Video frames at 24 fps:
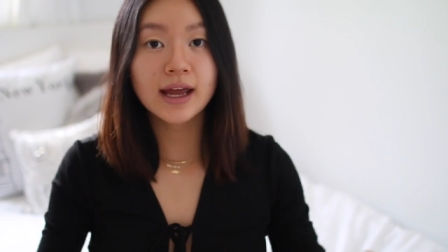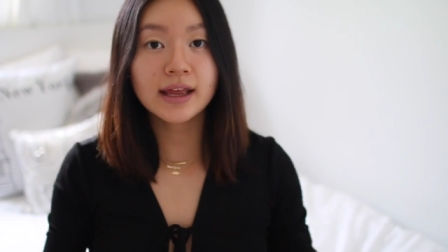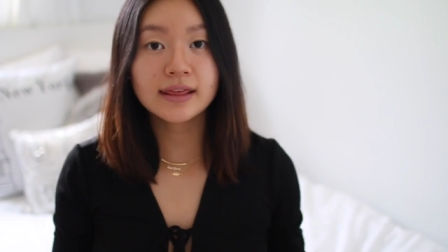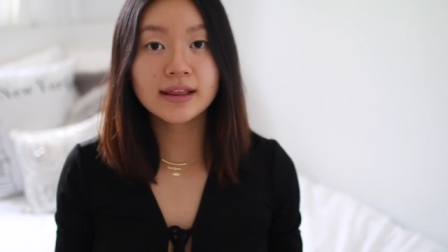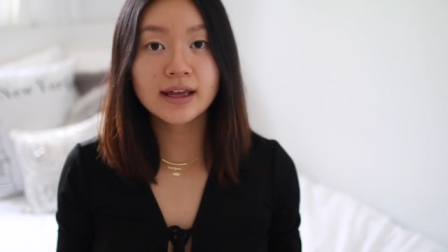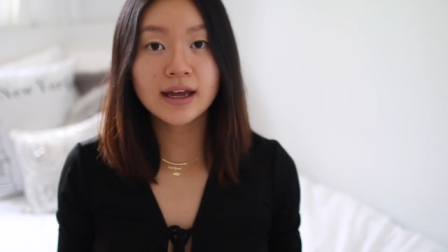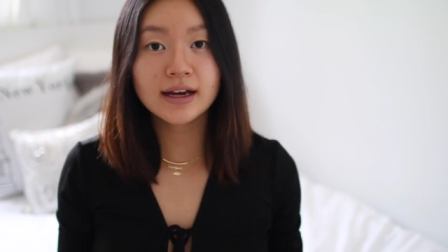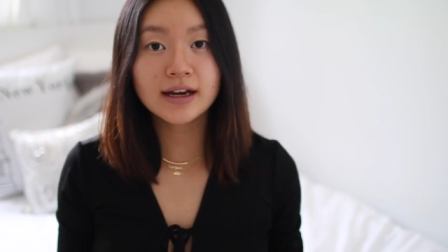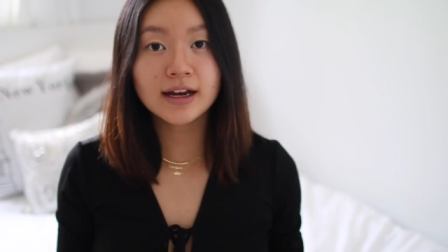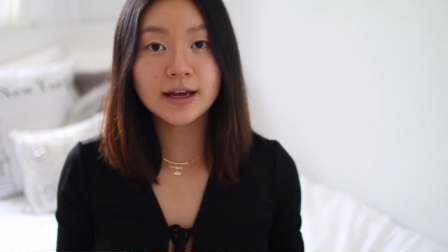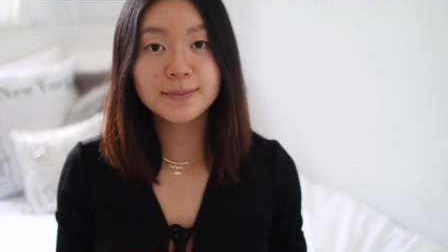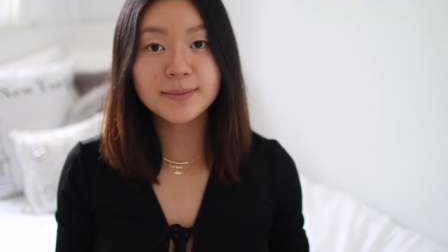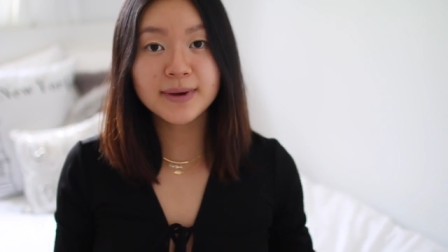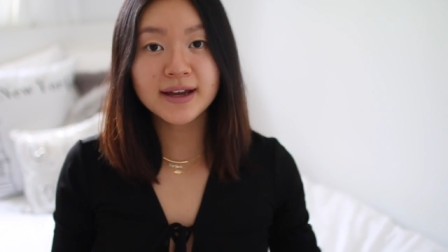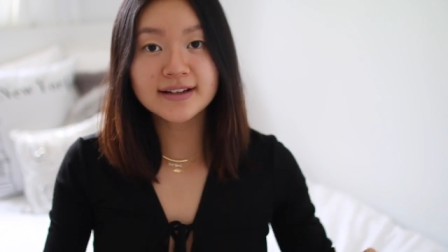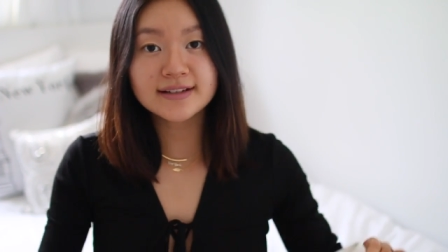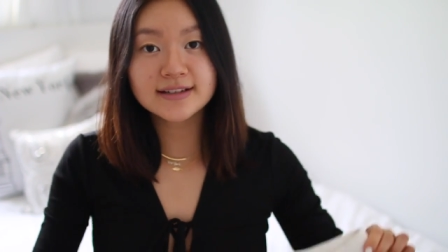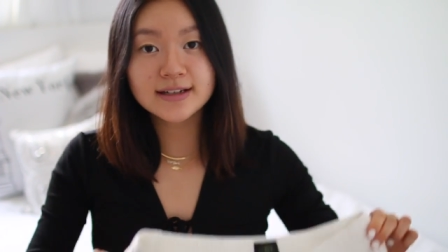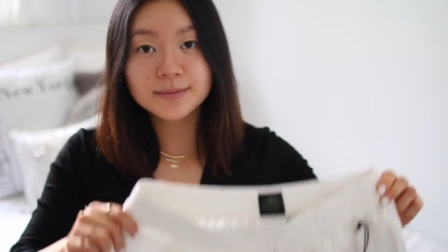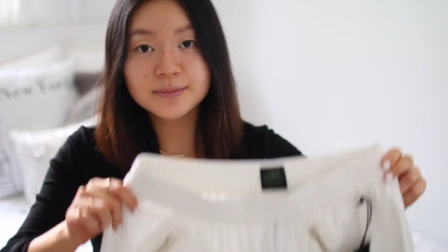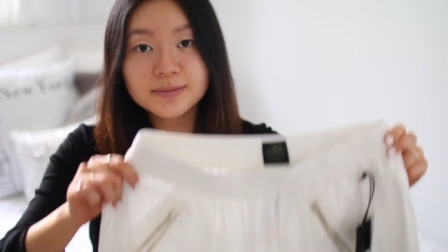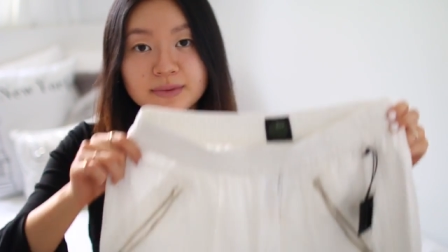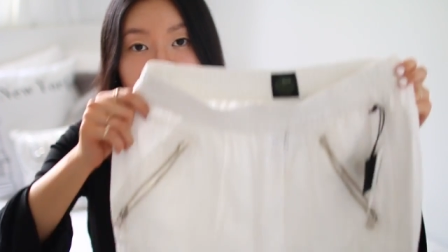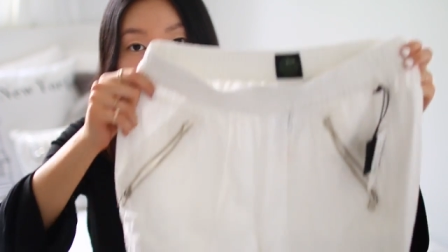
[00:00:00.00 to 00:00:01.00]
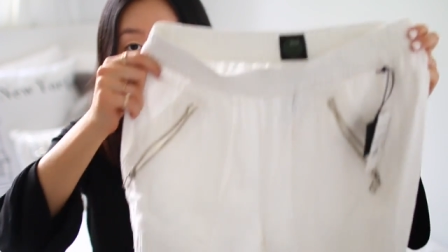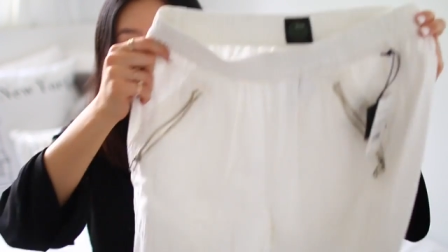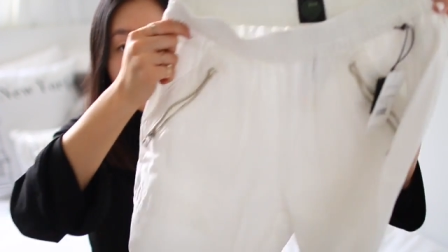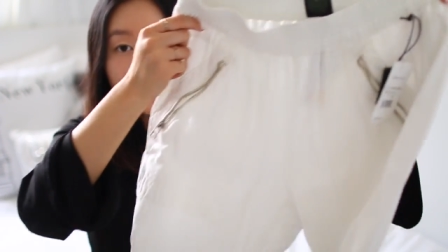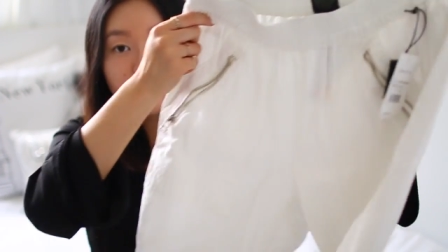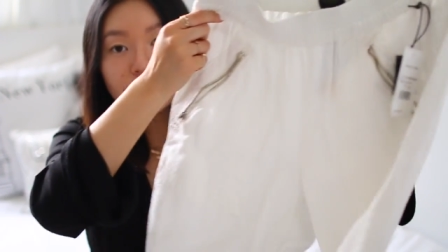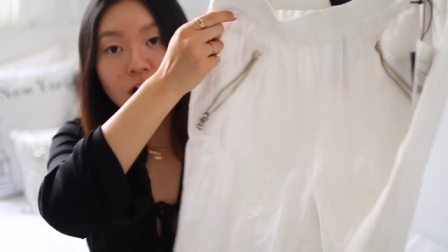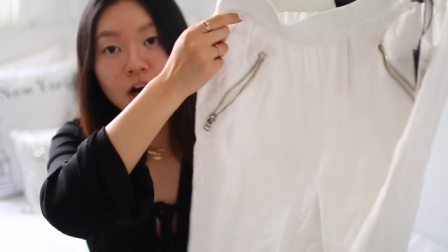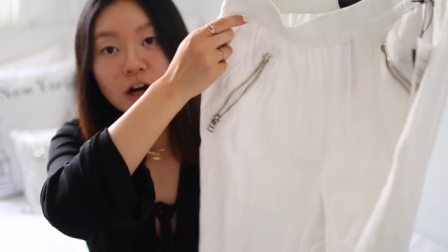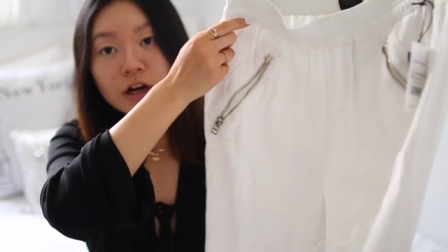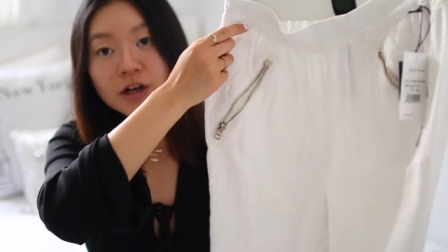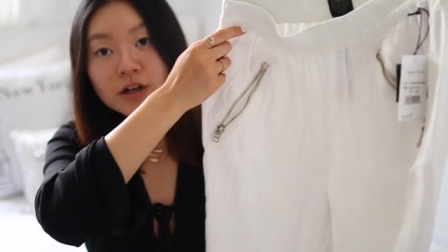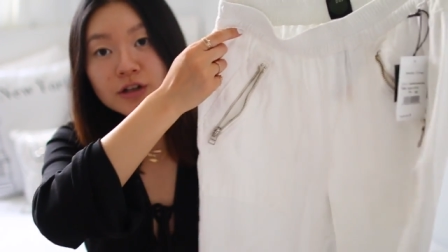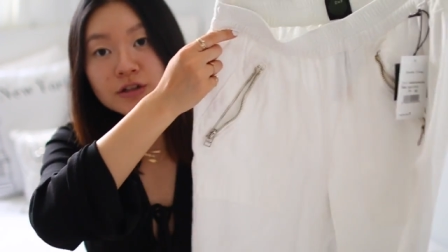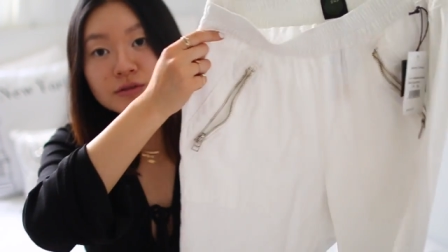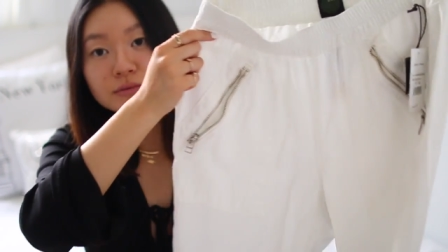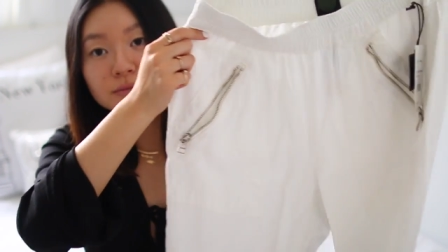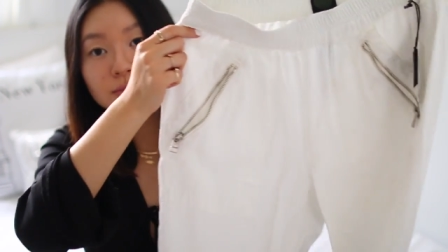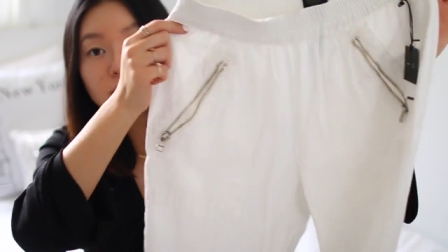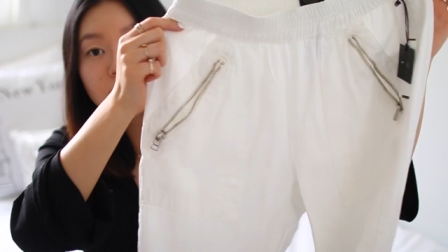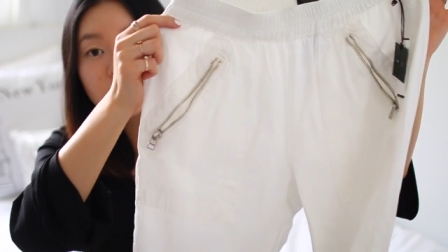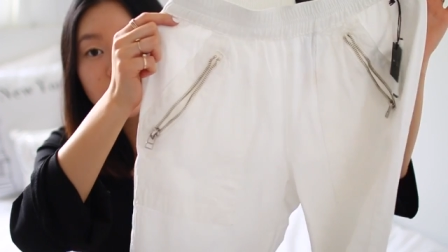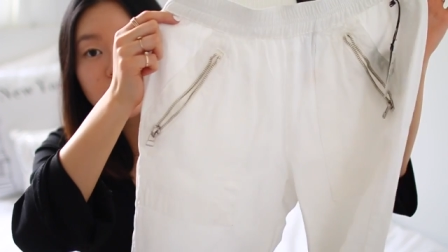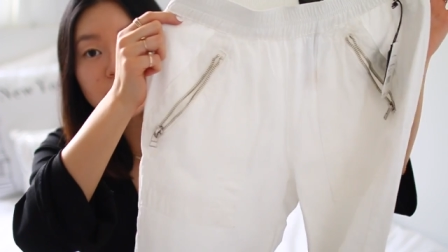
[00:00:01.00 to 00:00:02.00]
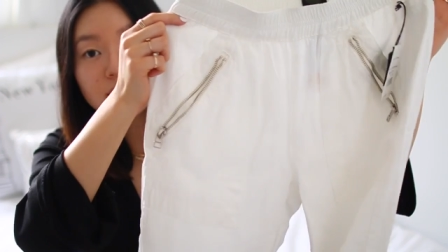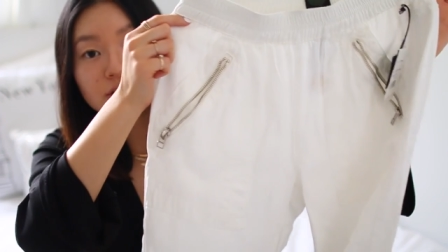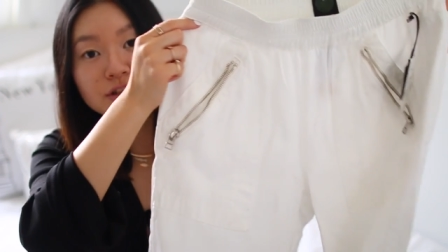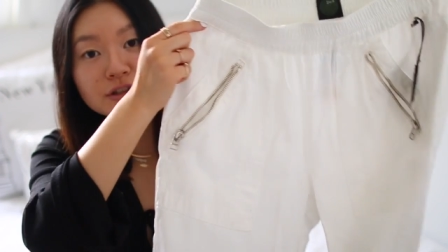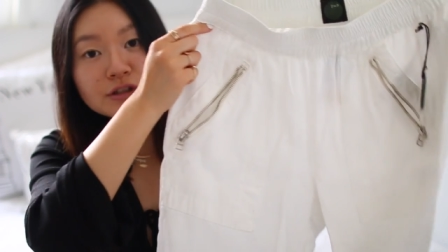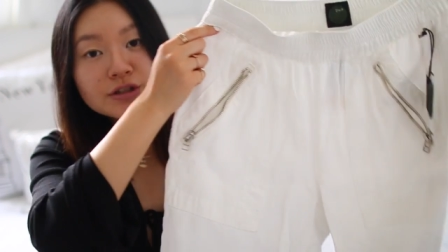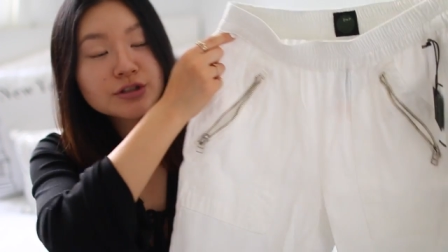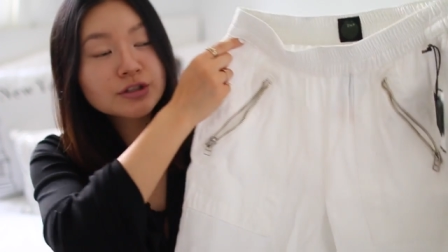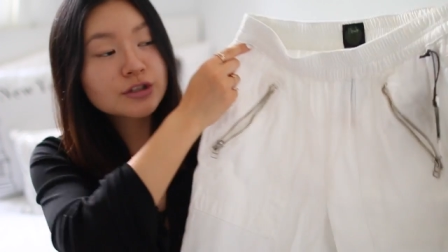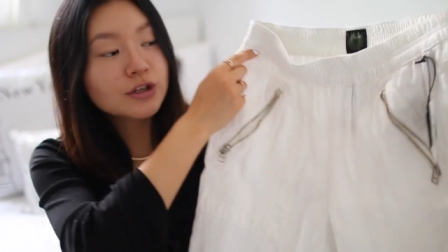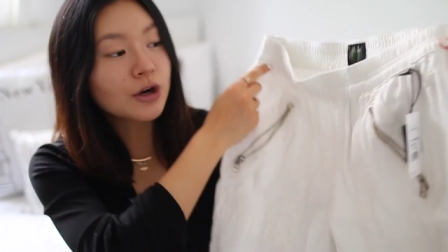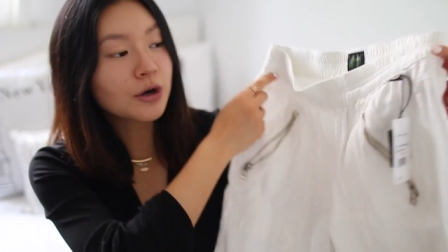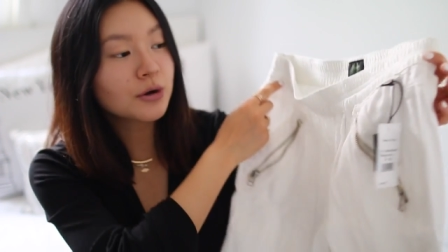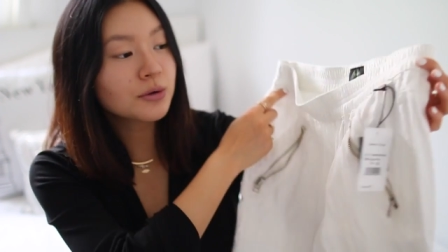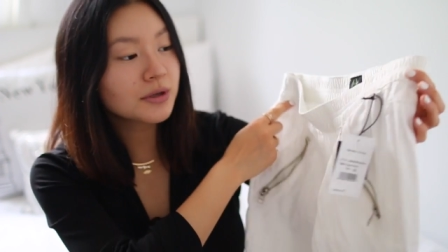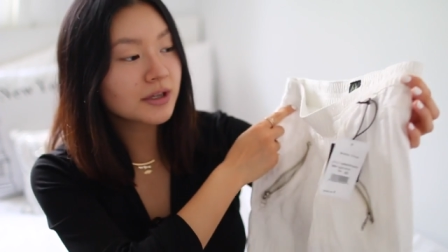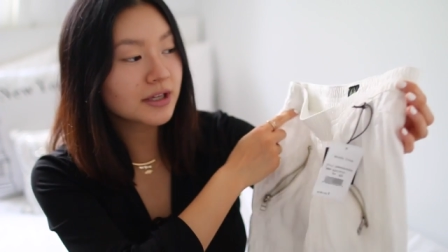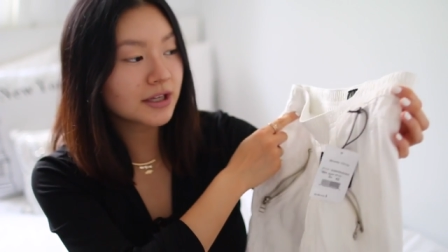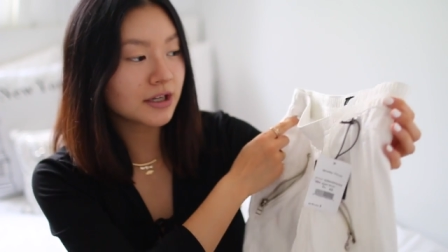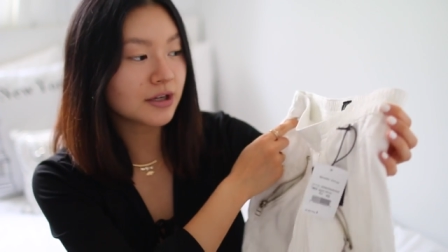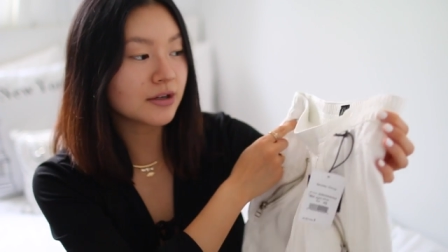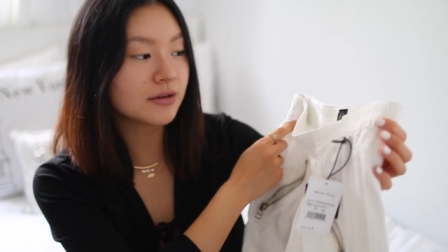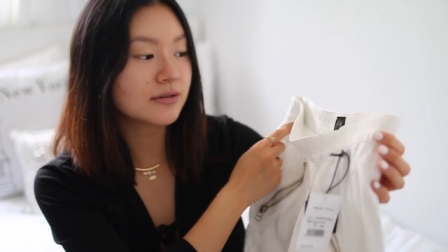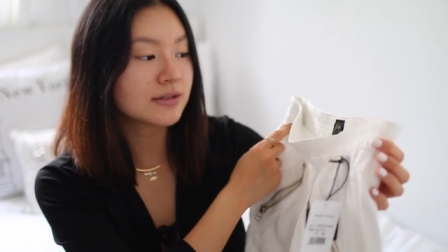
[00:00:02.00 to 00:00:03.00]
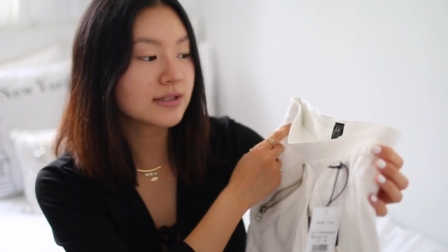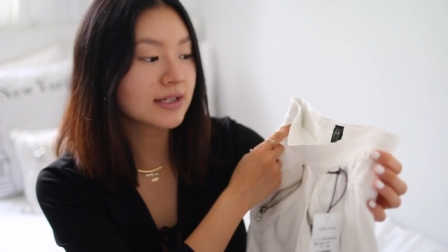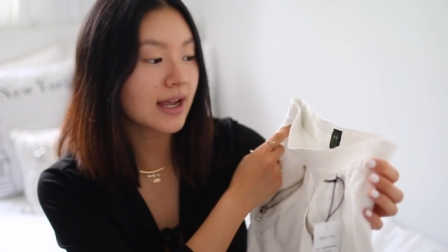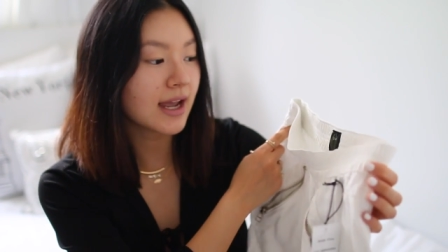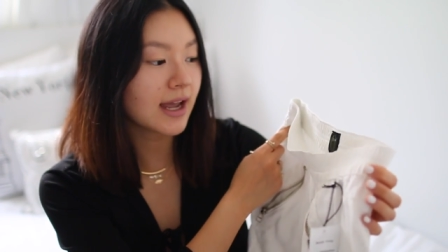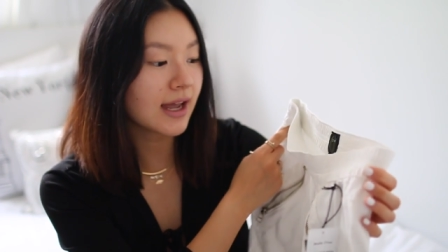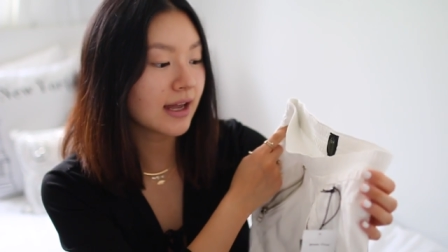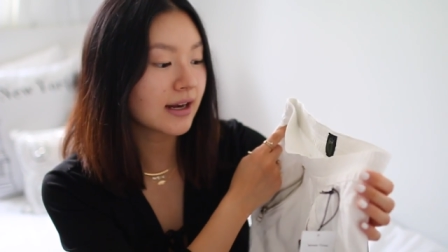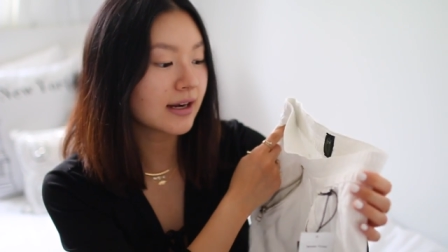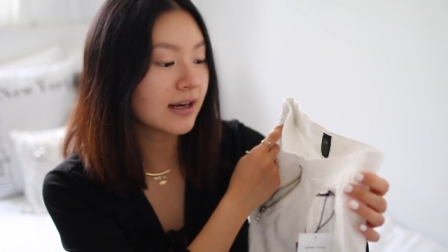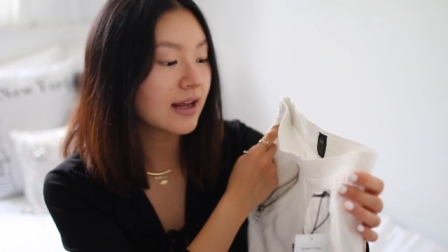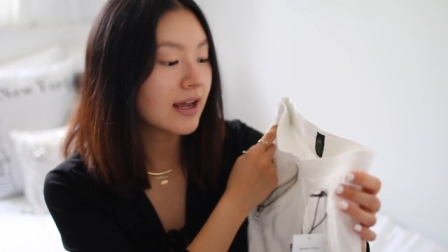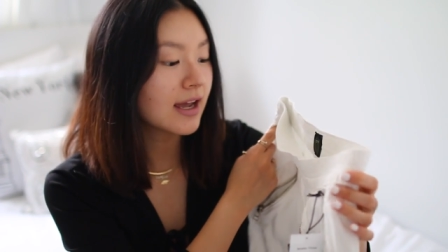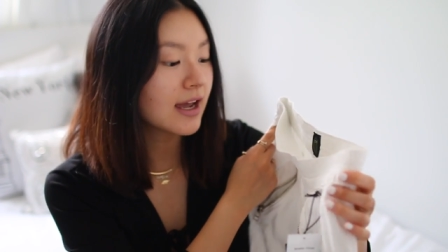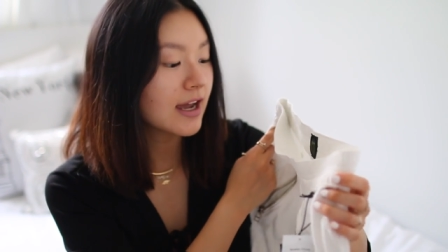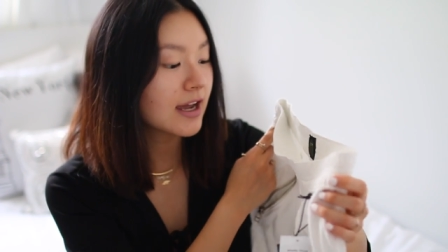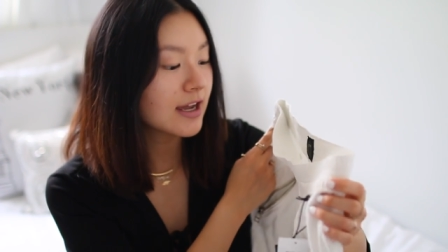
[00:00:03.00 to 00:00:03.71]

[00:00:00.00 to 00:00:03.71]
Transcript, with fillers: And then I picked up these joggers which is so cute, and